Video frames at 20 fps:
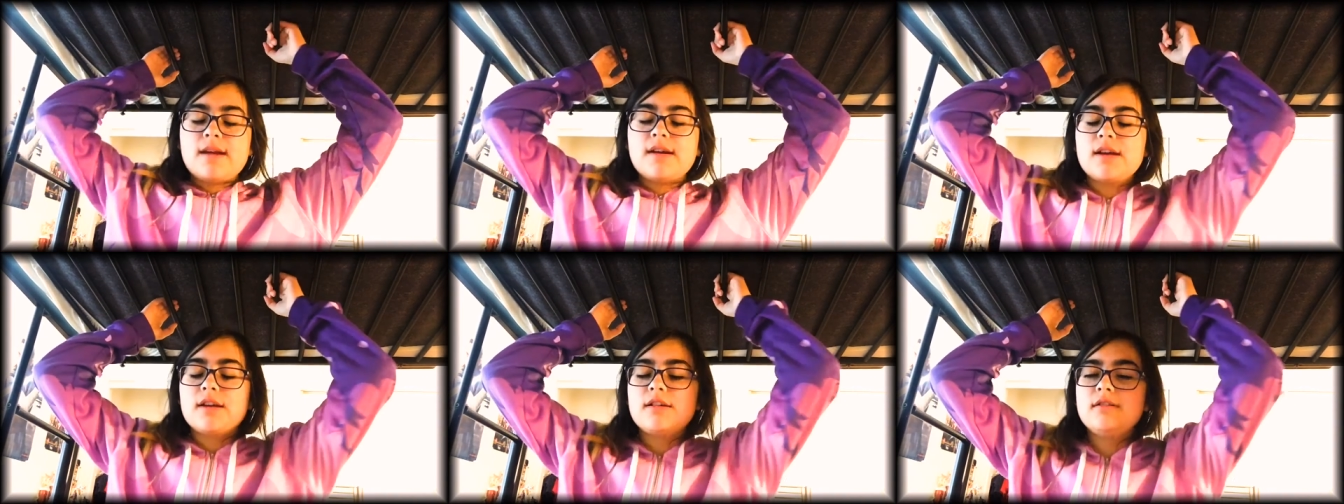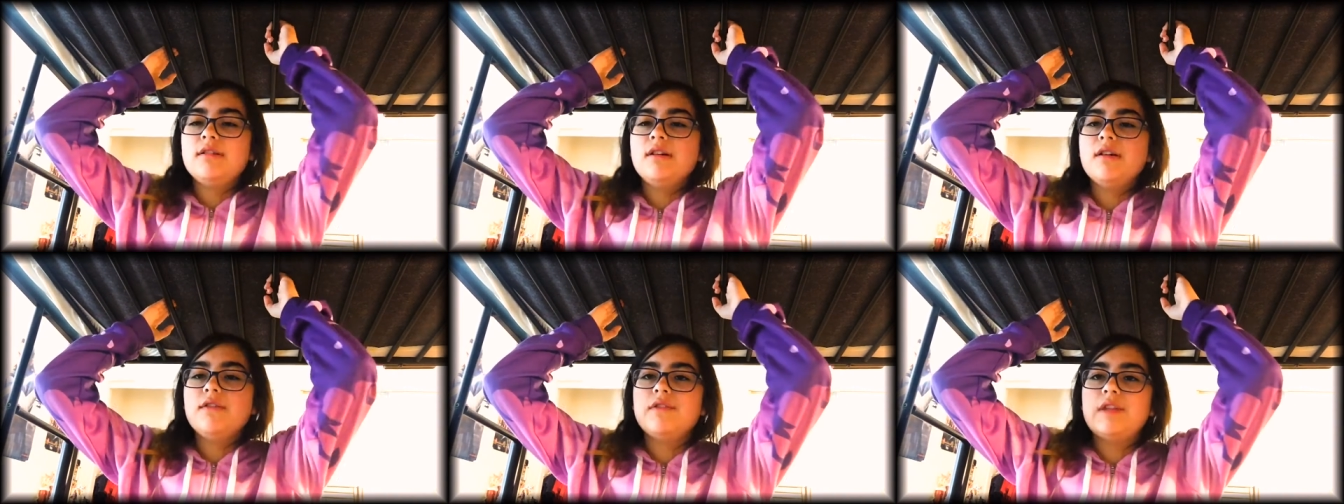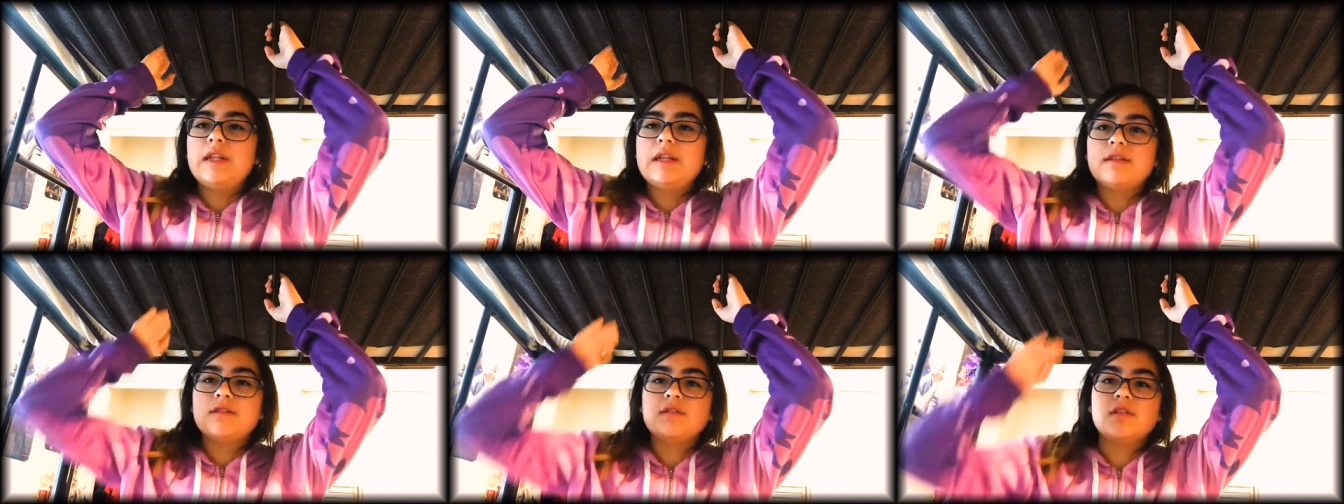I
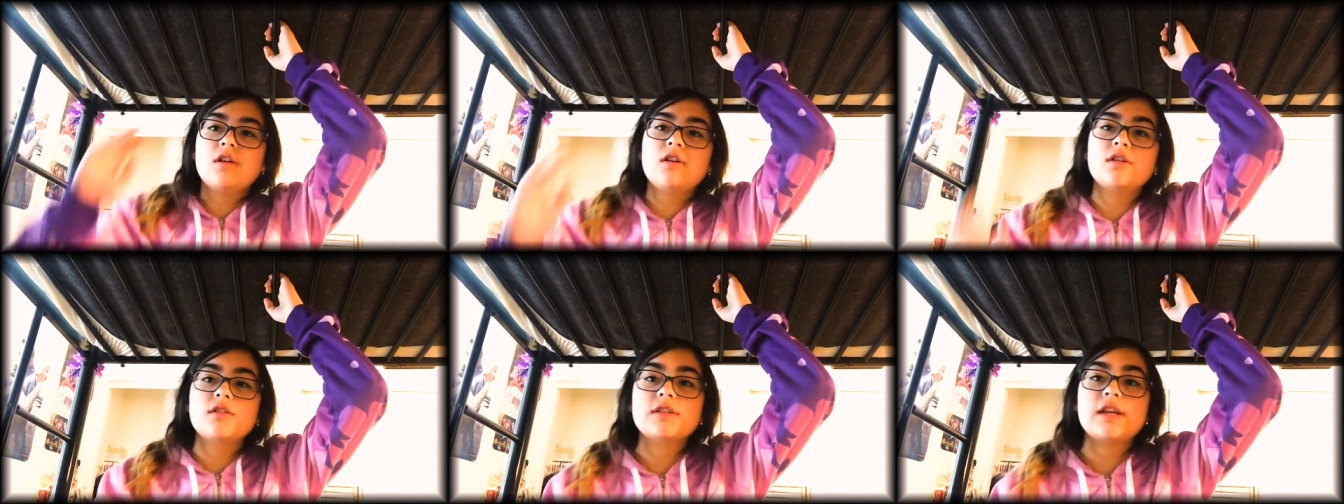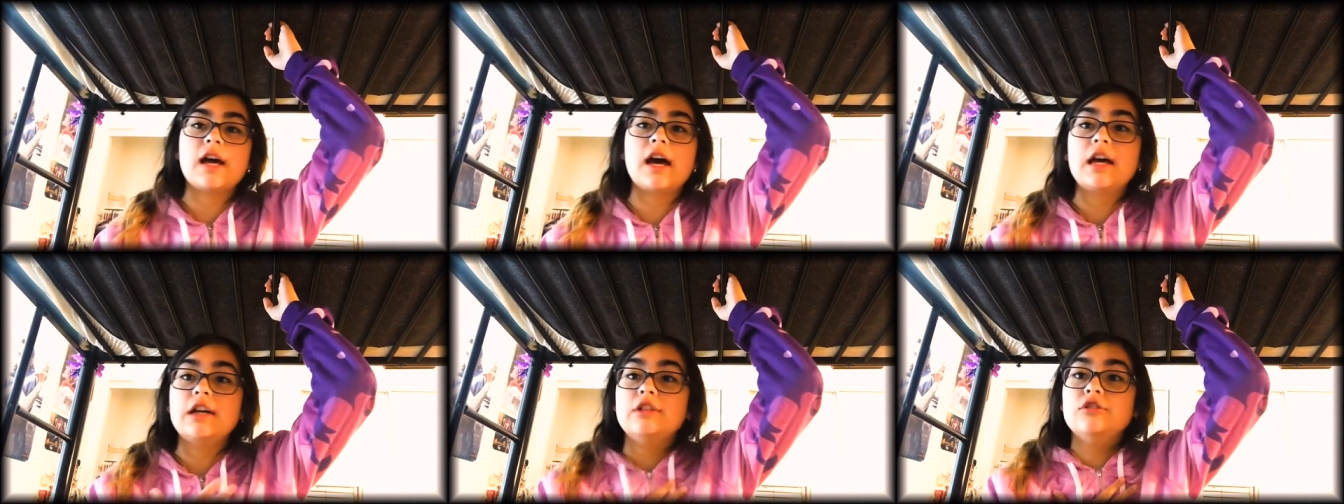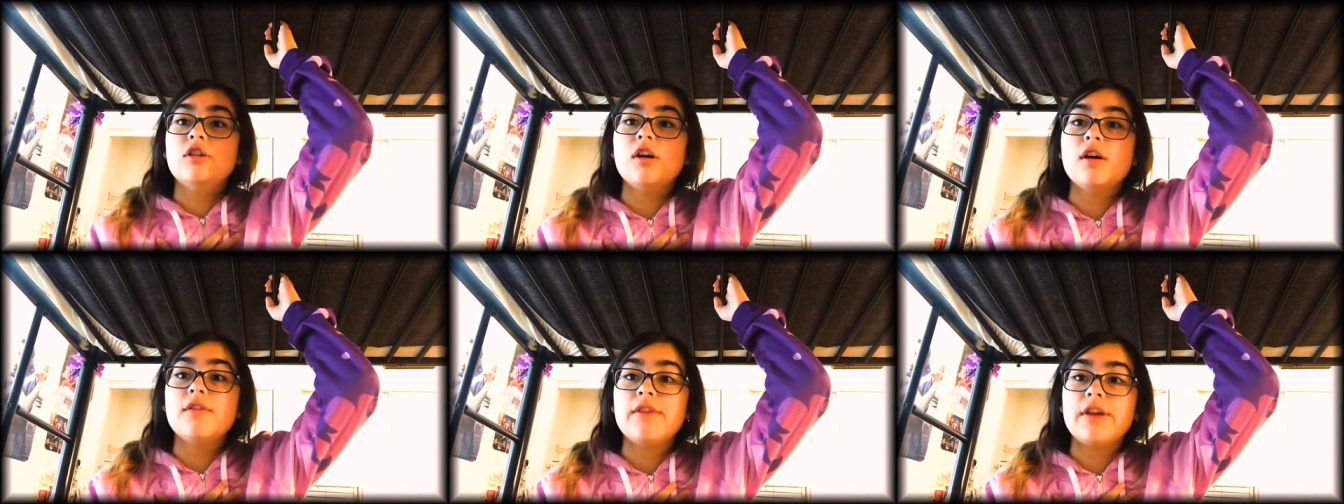love the songs. I
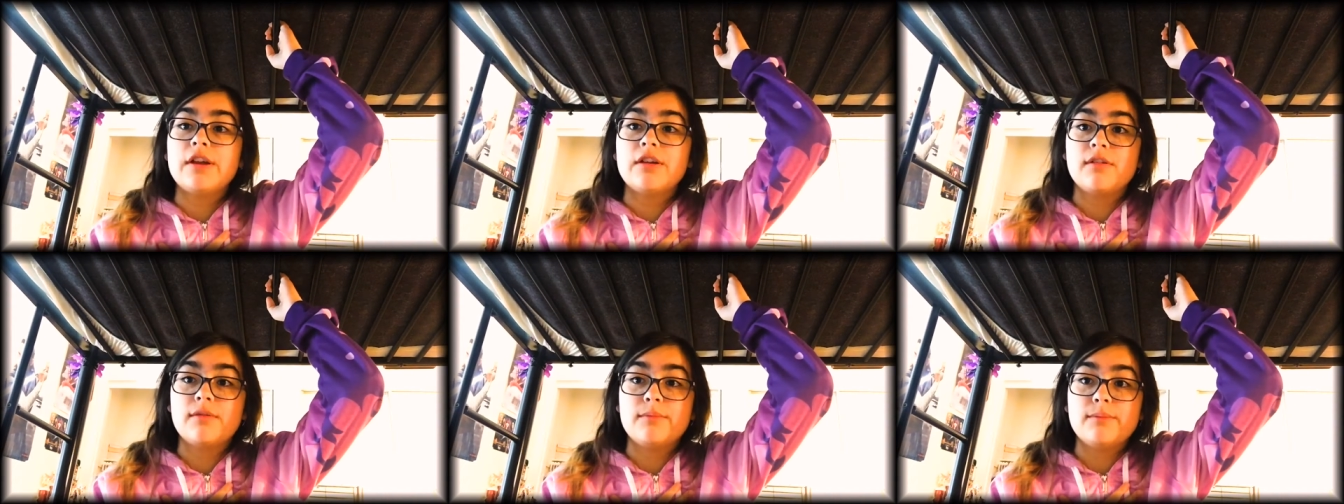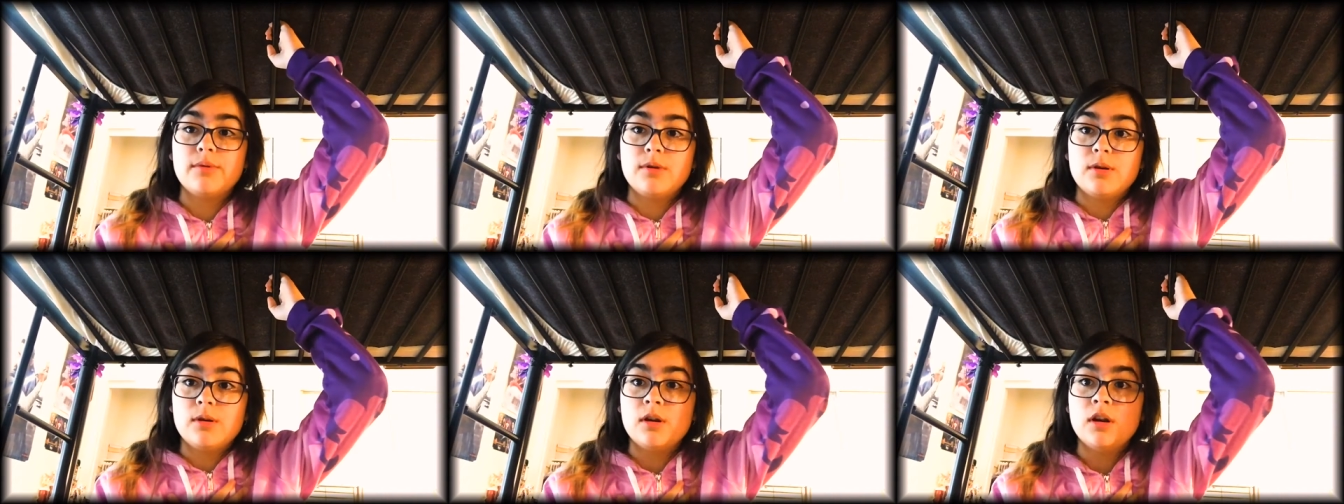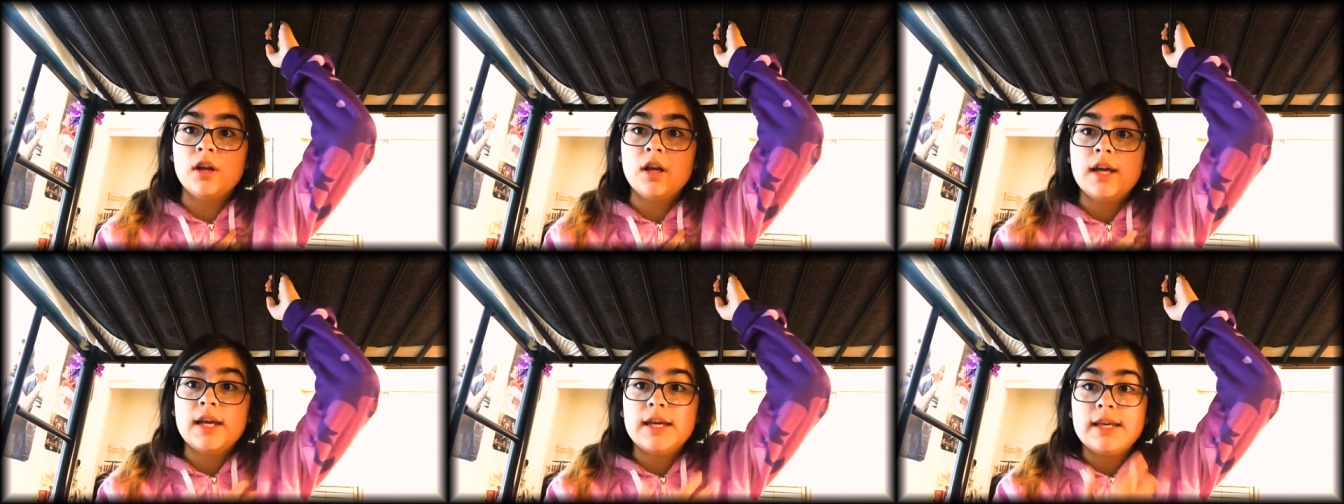love Aaron Burr.